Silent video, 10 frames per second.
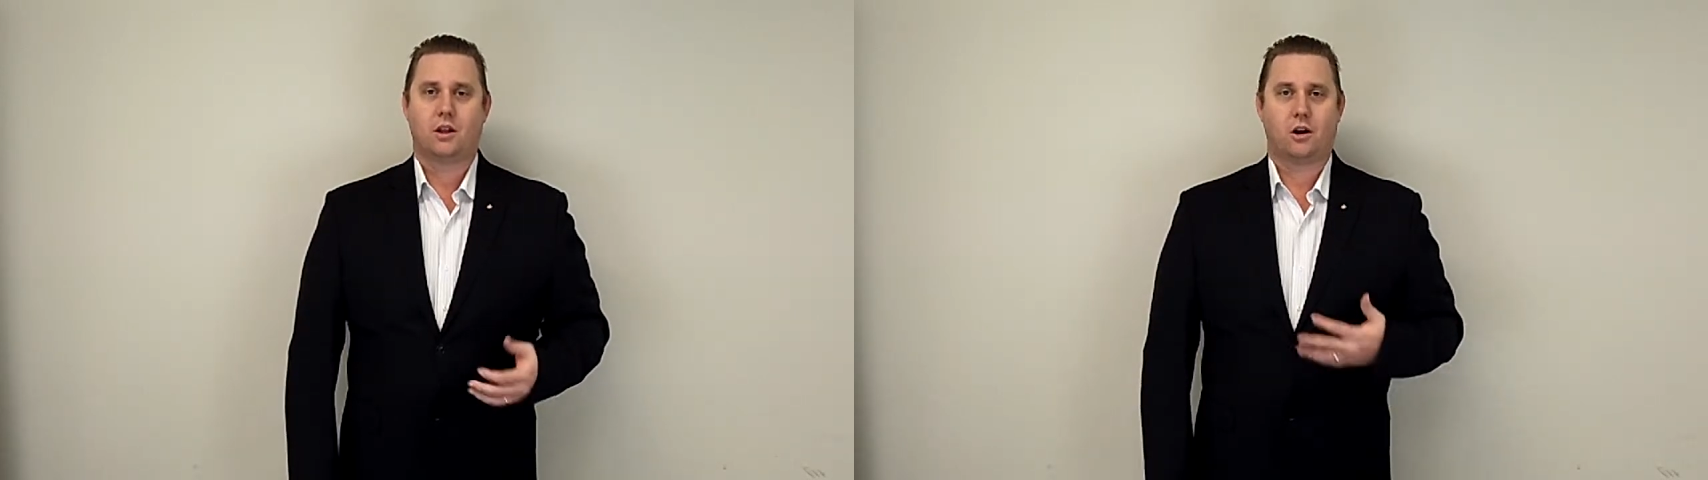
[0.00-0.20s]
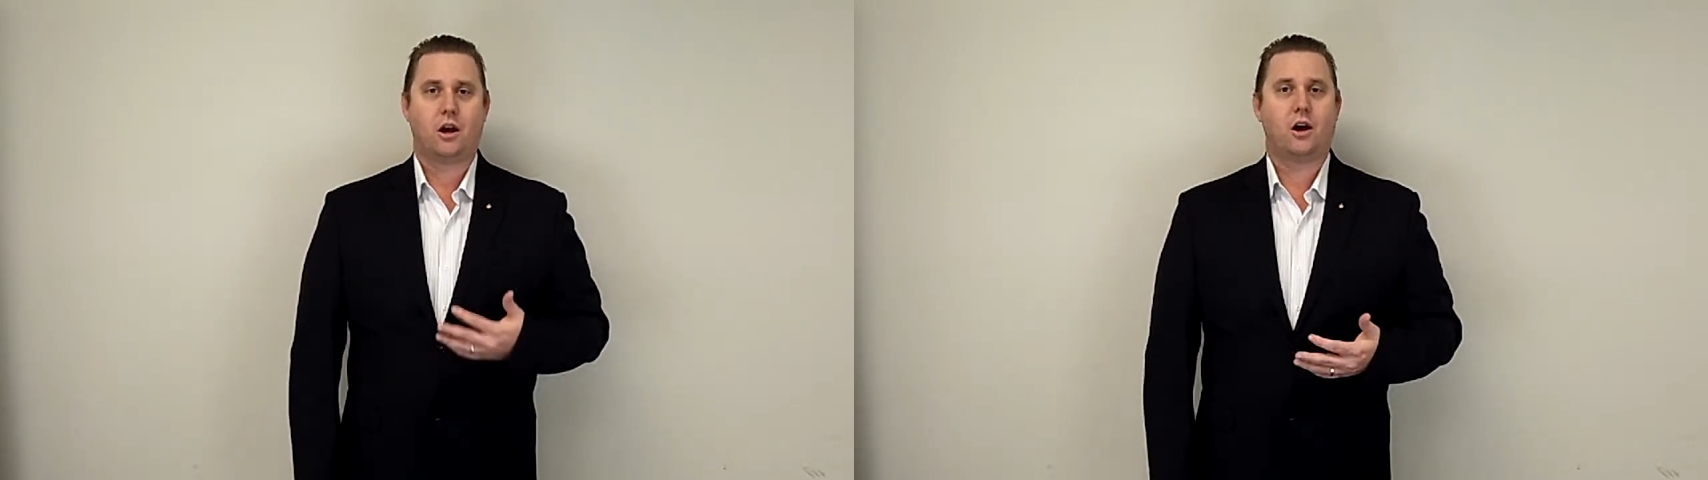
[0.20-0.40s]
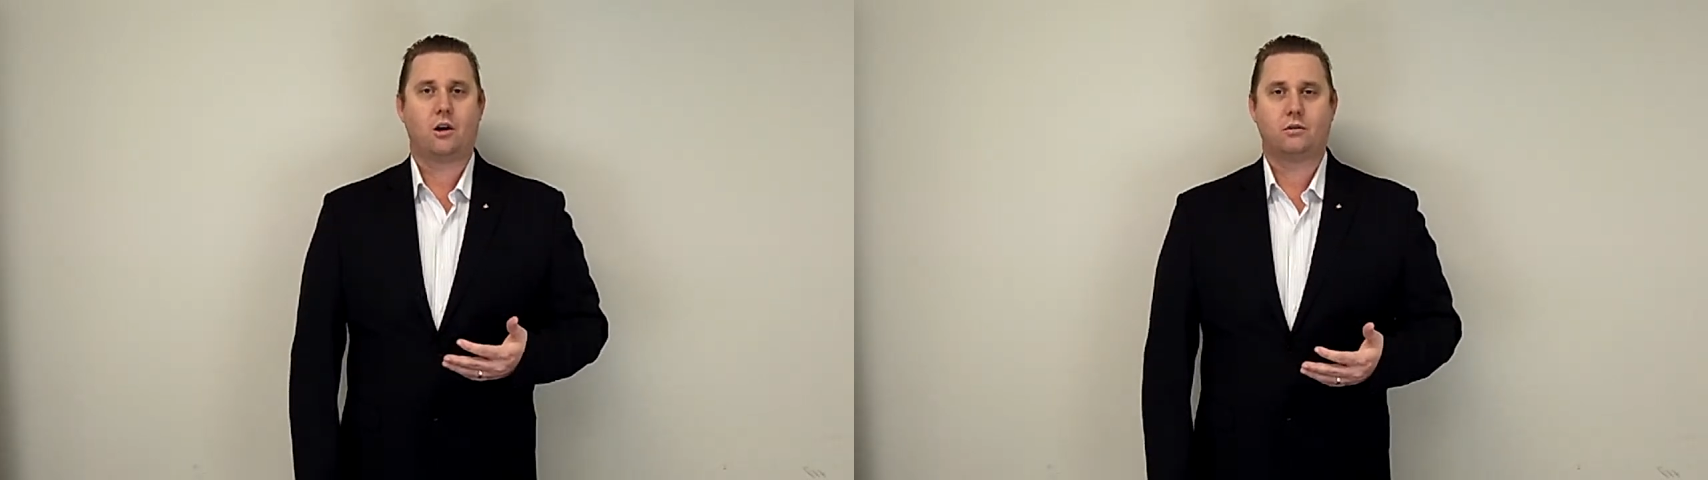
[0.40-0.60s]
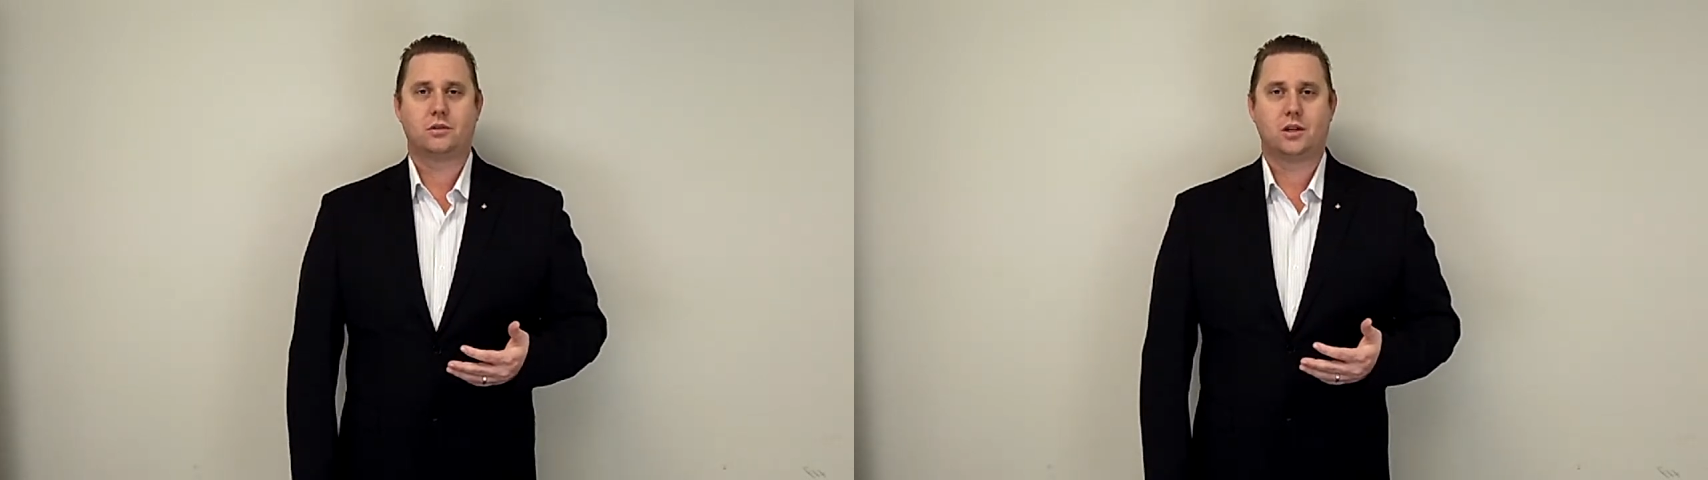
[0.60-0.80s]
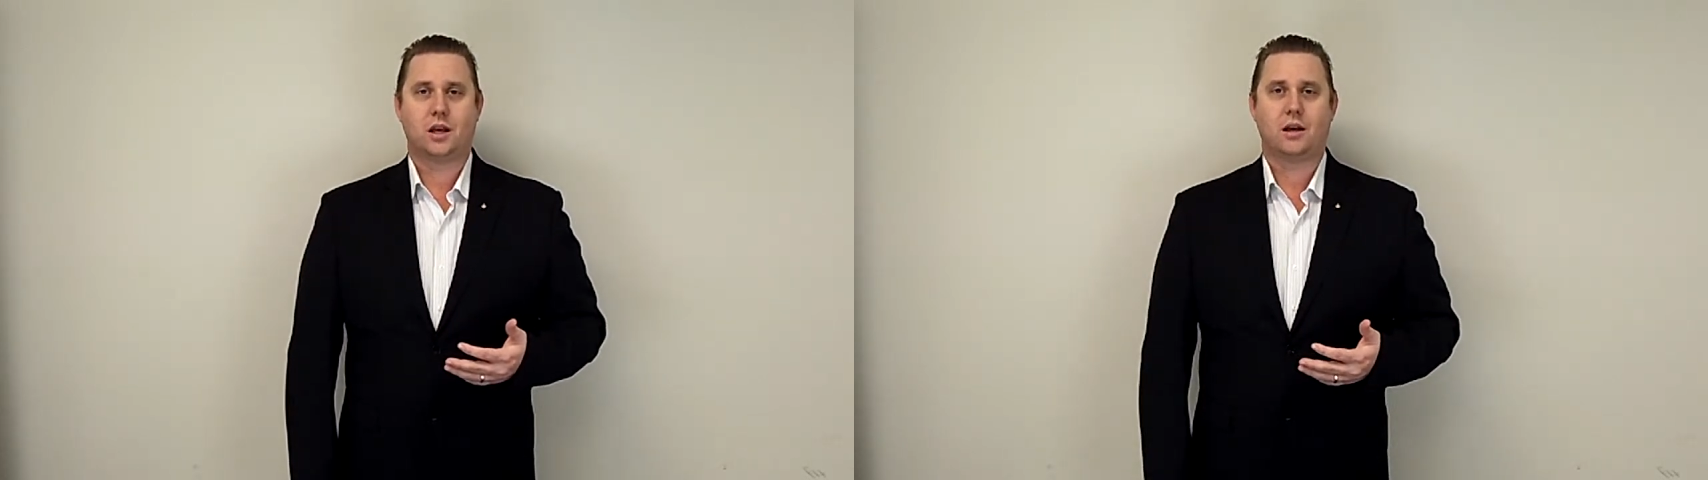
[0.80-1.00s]
that I
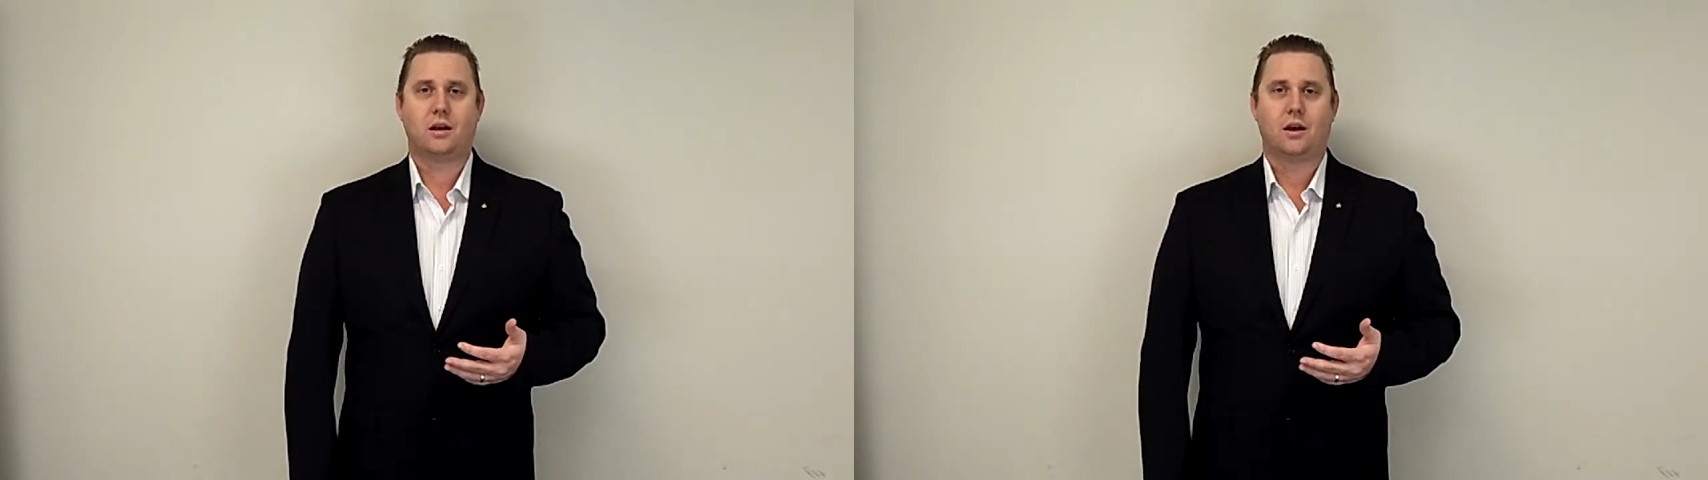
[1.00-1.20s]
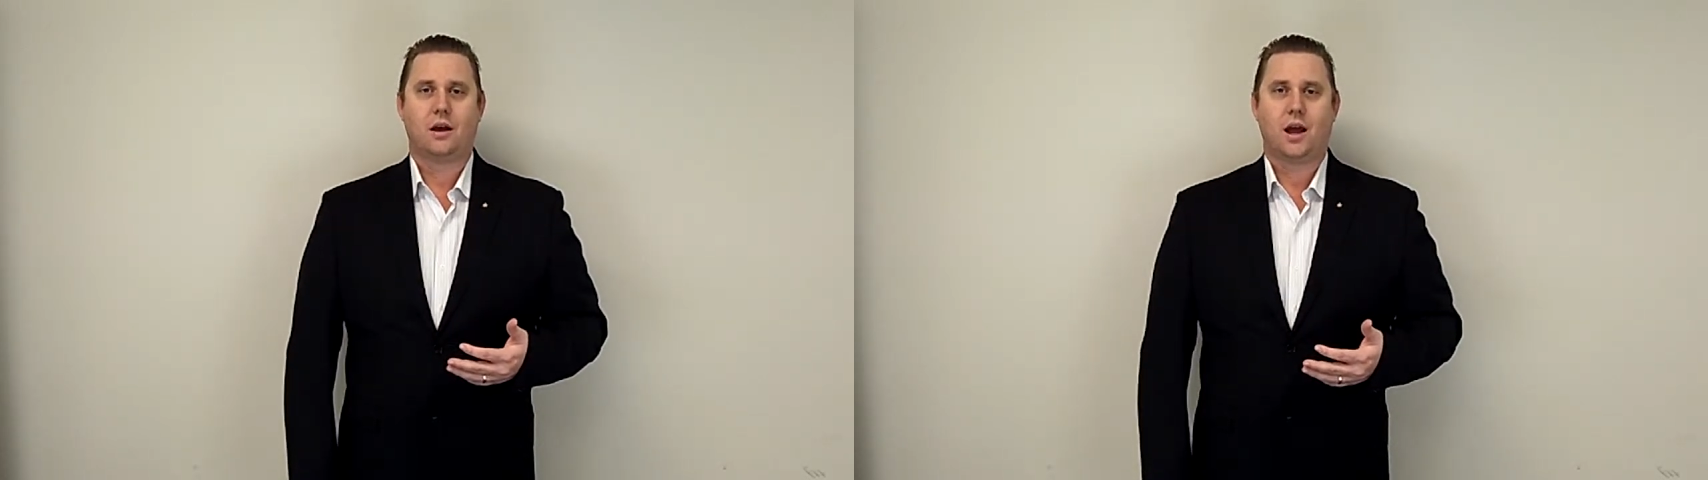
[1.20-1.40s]
hold dear